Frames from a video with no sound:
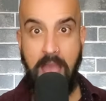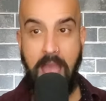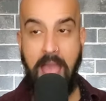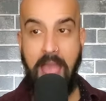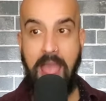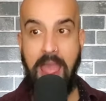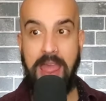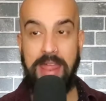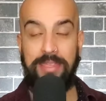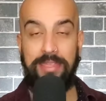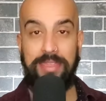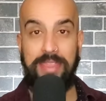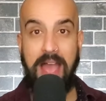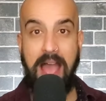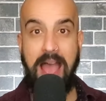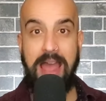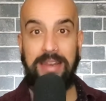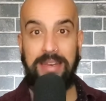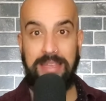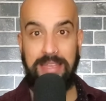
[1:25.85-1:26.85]
And
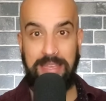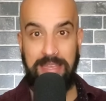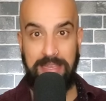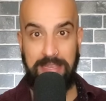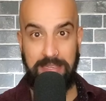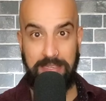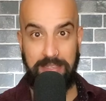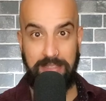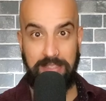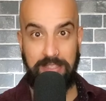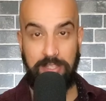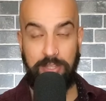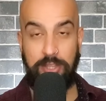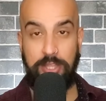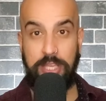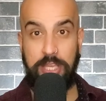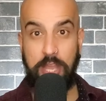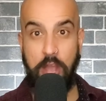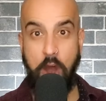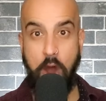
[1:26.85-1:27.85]
that is
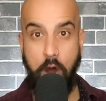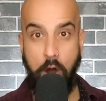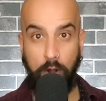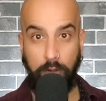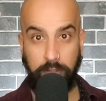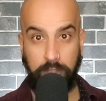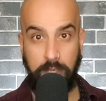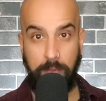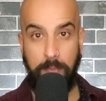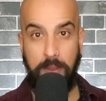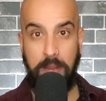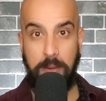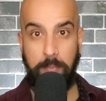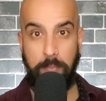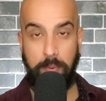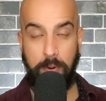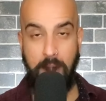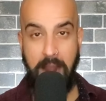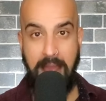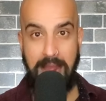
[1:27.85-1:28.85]
the ultimate
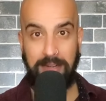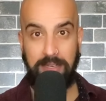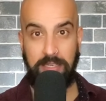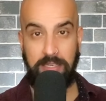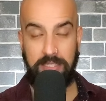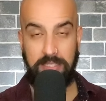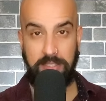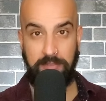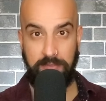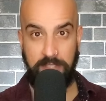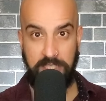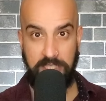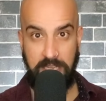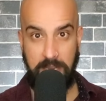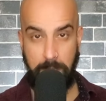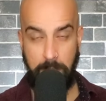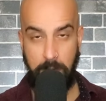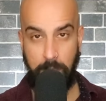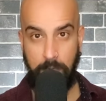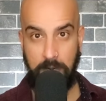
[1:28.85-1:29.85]
practice of
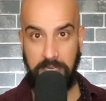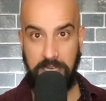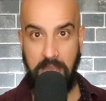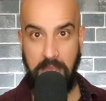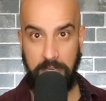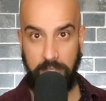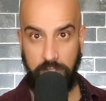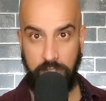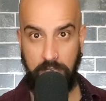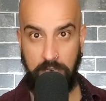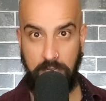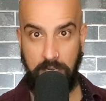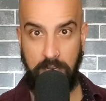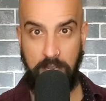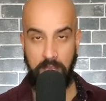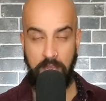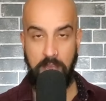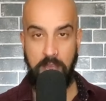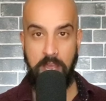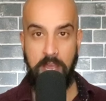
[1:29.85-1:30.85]
semen retention.
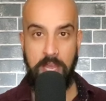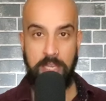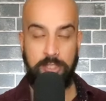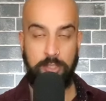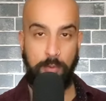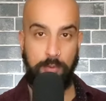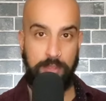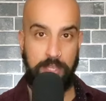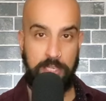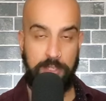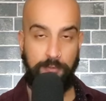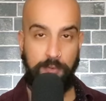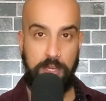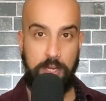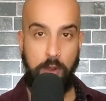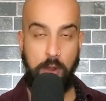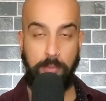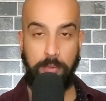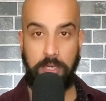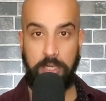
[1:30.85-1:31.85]
So, in this
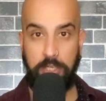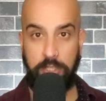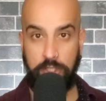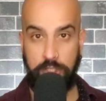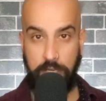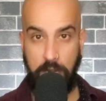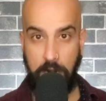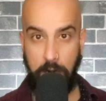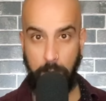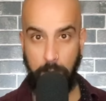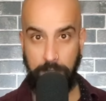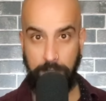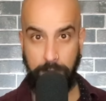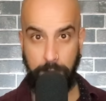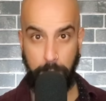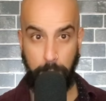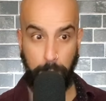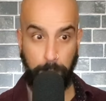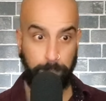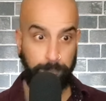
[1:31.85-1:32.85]
video, I'm going to share with
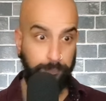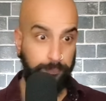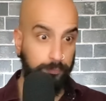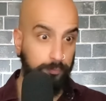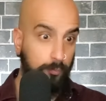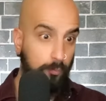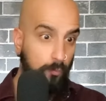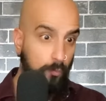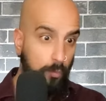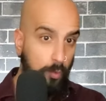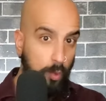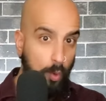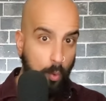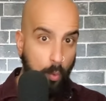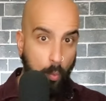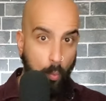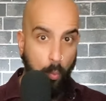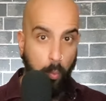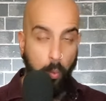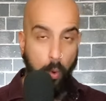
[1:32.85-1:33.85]
you
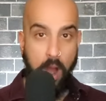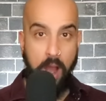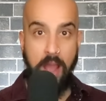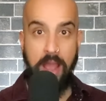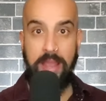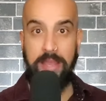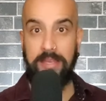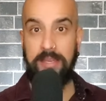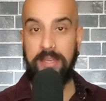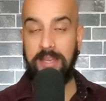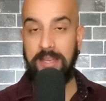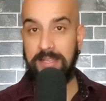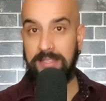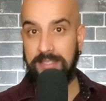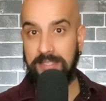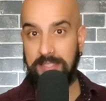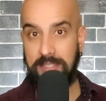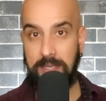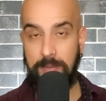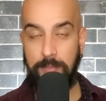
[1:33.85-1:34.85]
why
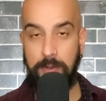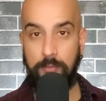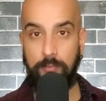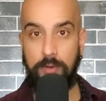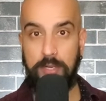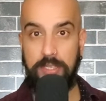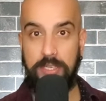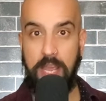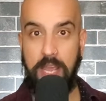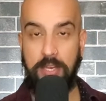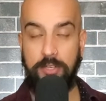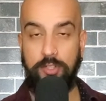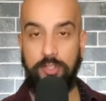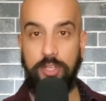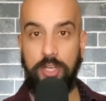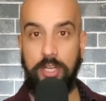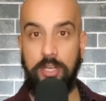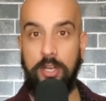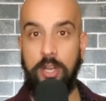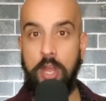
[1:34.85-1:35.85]
semen
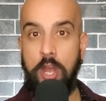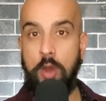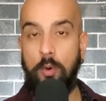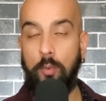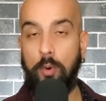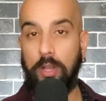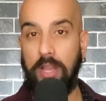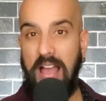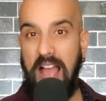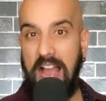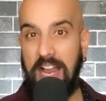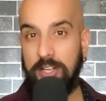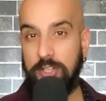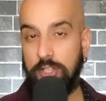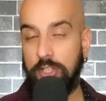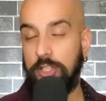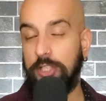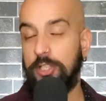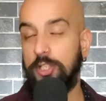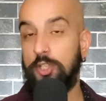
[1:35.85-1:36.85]
retention will
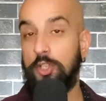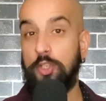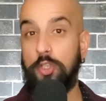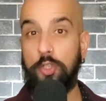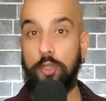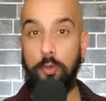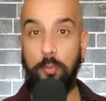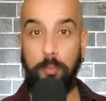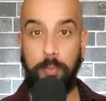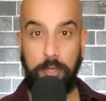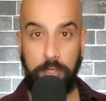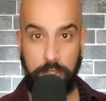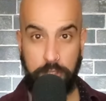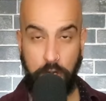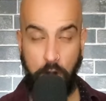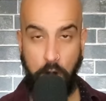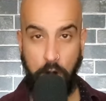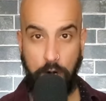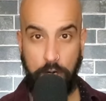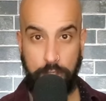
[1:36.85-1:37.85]
actually
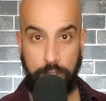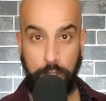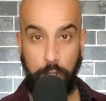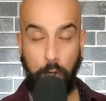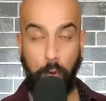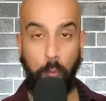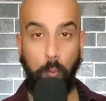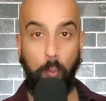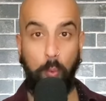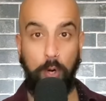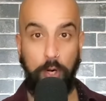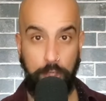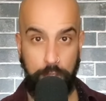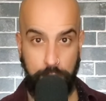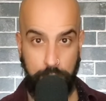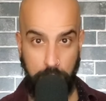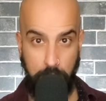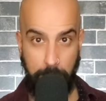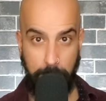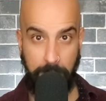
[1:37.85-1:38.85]
supercharge your
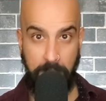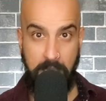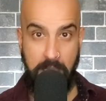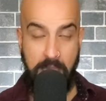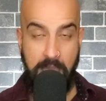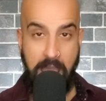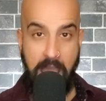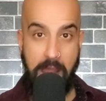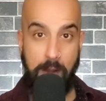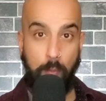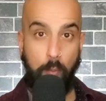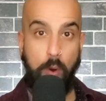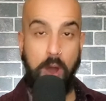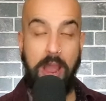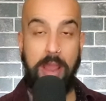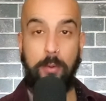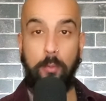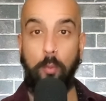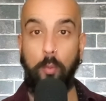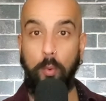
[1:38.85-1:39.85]
worship and
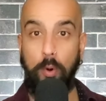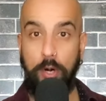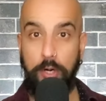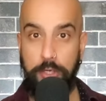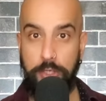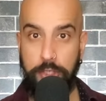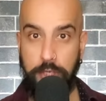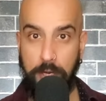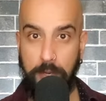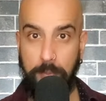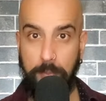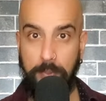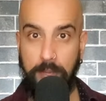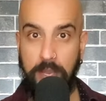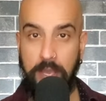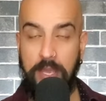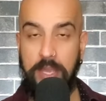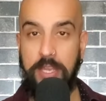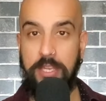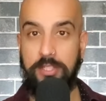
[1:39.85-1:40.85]
why worship
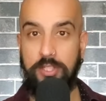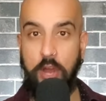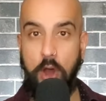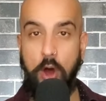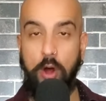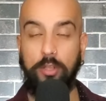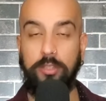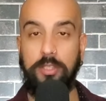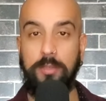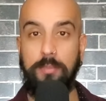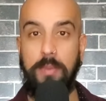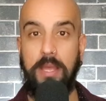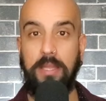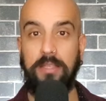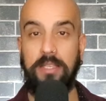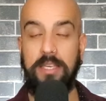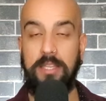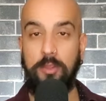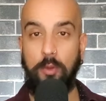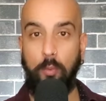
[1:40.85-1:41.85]
is
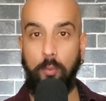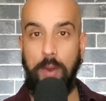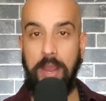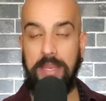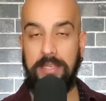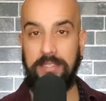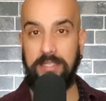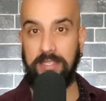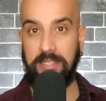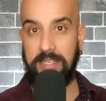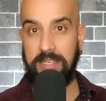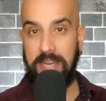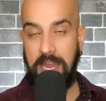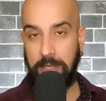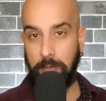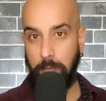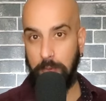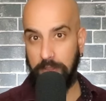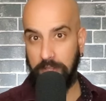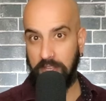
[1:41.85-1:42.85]
ultimately the way to
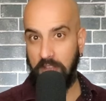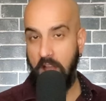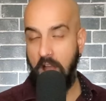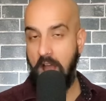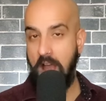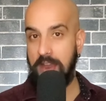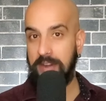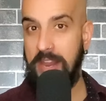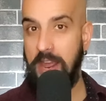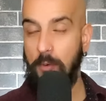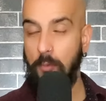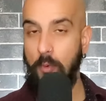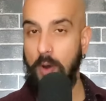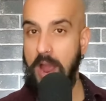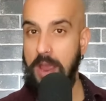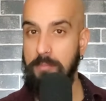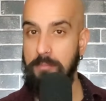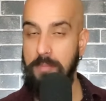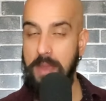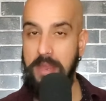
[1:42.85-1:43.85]
connect with God and
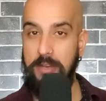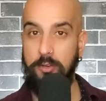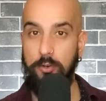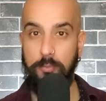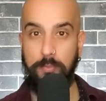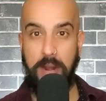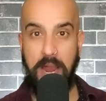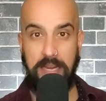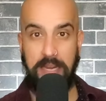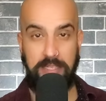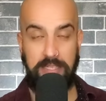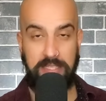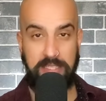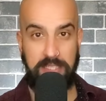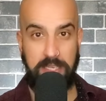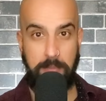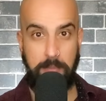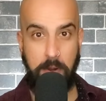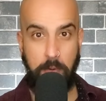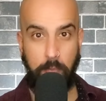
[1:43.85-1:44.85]
why men who practice
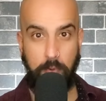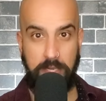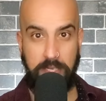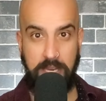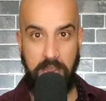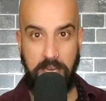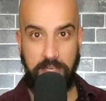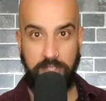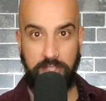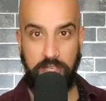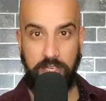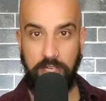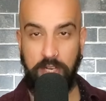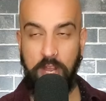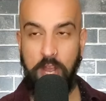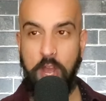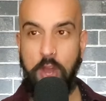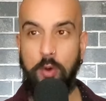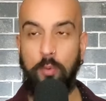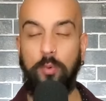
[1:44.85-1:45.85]
semen retention
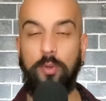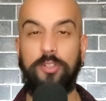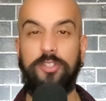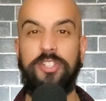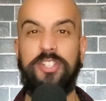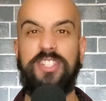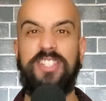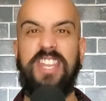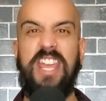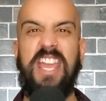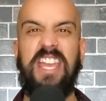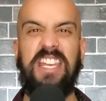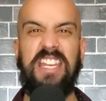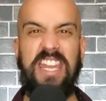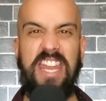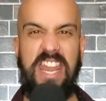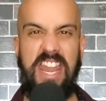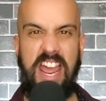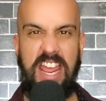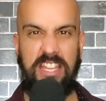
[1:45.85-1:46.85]
will just
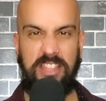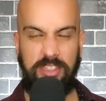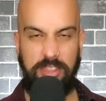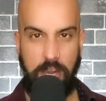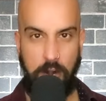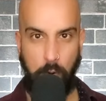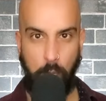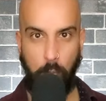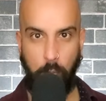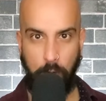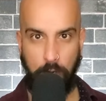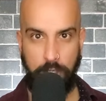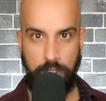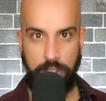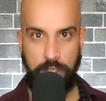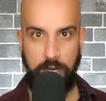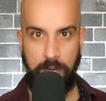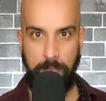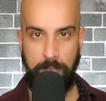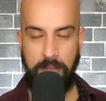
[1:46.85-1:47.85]
ignite their
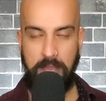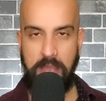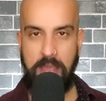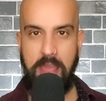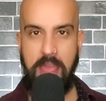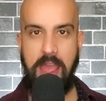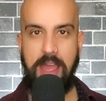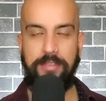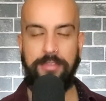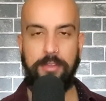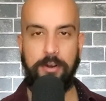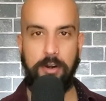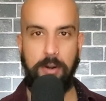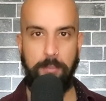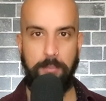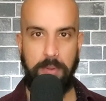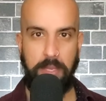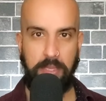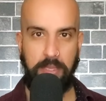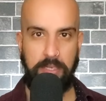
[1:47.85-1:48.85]
worship and their
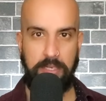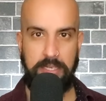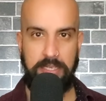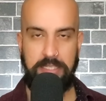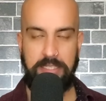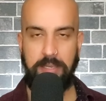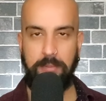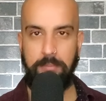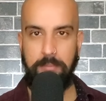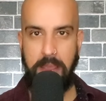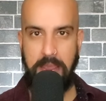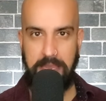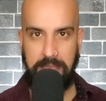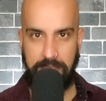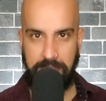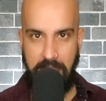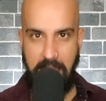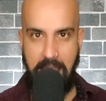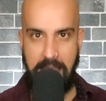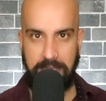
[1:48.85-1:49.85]
ability to
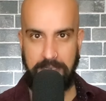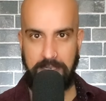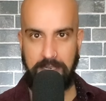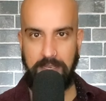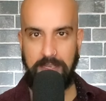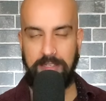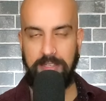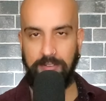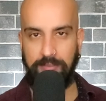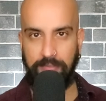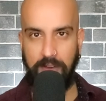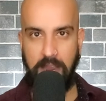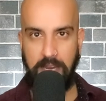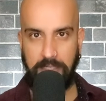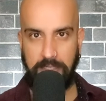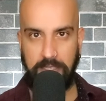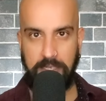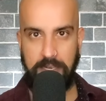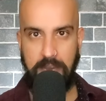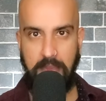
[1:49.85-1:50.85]
make that
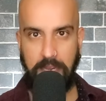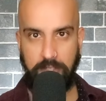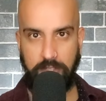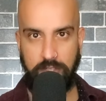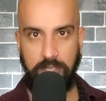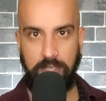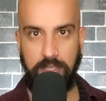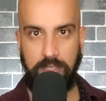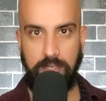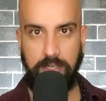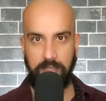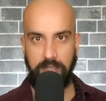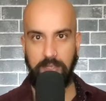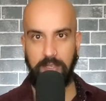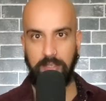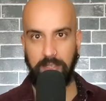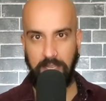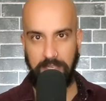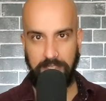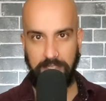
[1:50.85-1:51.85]
divine connection.
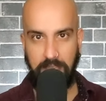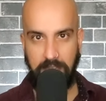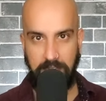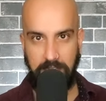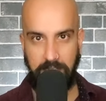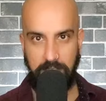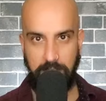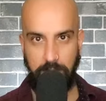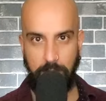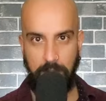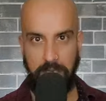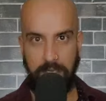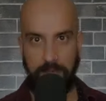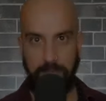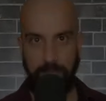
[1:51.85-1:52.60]
Let's get into it.